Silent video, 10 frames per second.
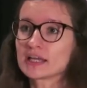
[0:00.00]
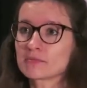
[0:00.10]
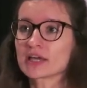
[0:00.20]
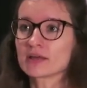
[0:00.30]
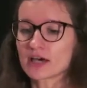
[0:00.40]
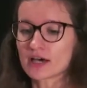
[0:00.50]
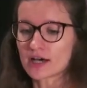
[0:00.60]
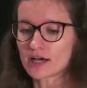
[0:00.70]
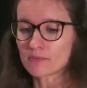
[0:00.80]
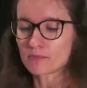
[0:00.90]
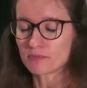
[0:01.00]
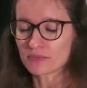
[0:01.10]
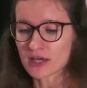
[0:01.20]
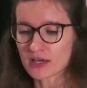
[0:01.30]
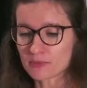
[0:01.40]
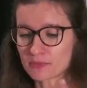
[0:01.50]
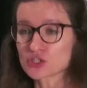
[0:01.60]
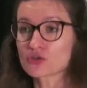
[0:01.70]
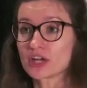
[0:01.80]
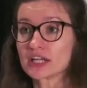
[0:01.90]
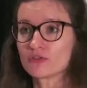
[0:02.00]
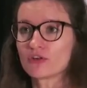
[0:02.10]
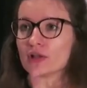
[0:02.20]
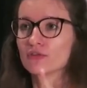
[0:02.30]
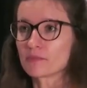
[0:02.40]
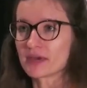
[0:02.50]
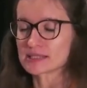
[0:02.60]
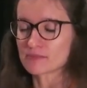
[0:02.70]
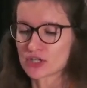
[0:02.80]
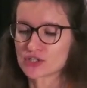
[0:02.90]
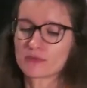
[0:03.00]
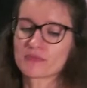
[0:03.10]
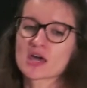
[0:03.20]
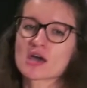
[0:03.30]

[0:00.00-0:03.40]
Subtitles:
in my build-a-gradle file of the base module.